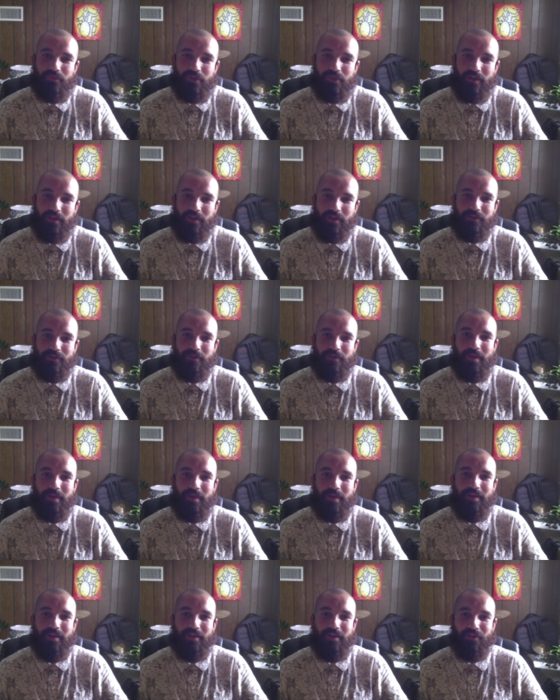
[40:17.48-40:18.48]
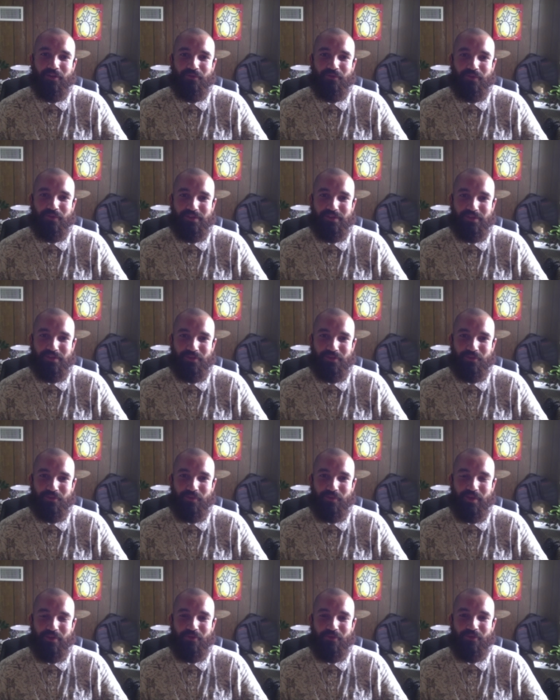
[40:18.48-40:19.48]
out to my uh, good friends in
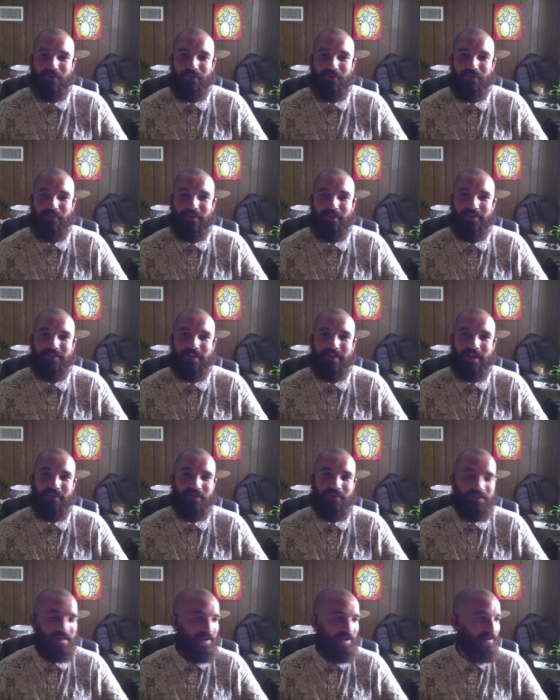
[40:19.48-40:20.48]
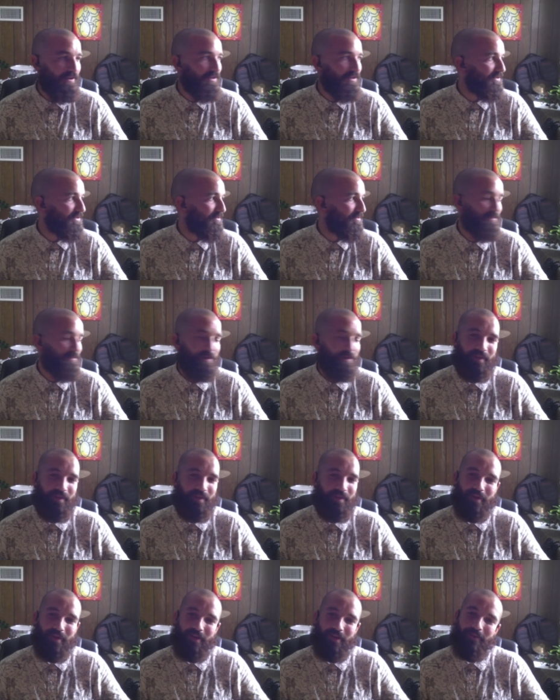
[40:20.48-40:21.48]
Sweet Crude. Dave, you sound awesome on that record,